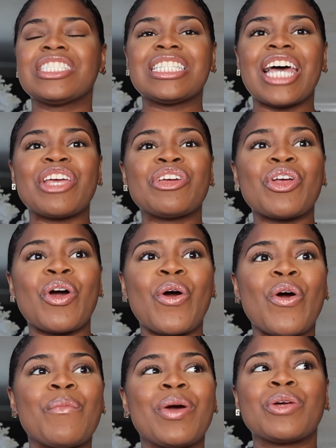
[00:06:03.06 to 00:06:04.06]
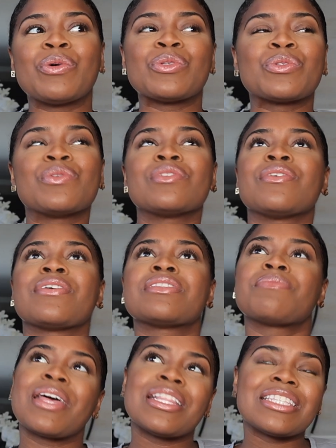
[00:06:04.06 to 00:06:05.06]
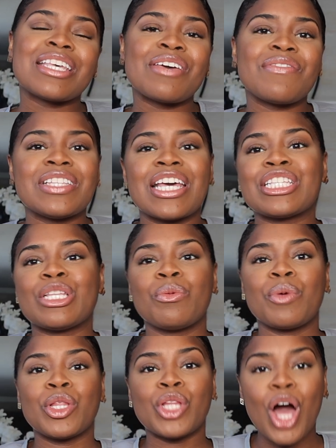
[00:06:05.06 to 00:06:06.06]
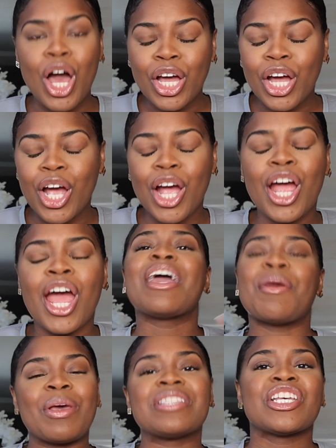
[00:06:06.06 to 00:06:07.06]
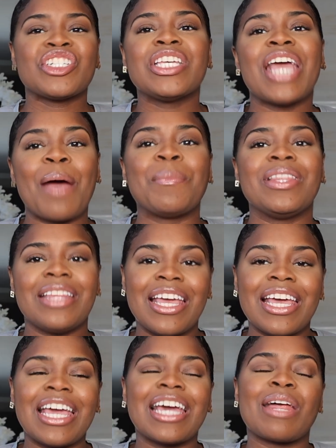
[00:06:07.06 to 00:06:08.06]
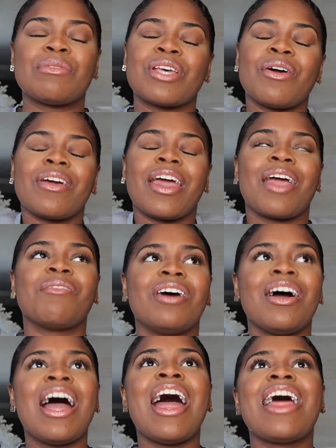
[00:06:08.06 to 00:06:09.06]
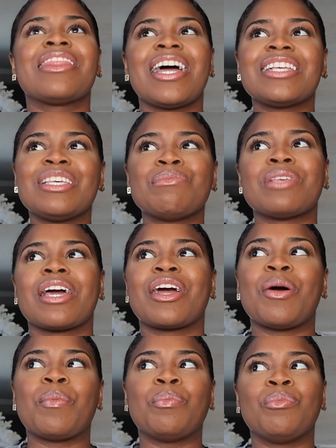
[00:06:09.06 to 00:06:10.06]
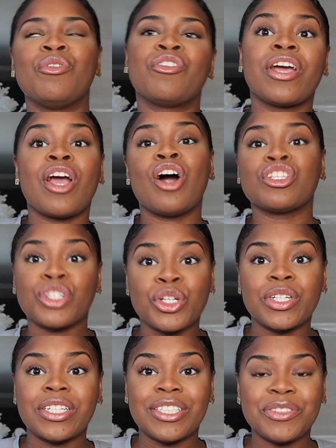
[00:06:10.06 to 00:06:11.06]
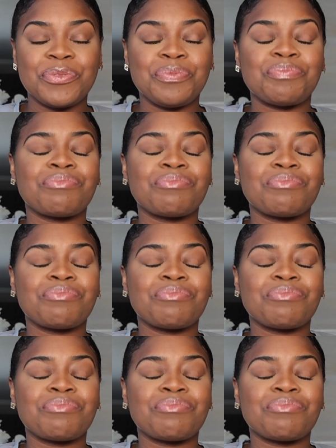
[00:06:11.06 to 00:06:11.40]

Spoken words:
just like, medical school is so expensive. It takes a little bit longer. It essentially had me thinking, and I was like, okay, well, that seems like a great alternative.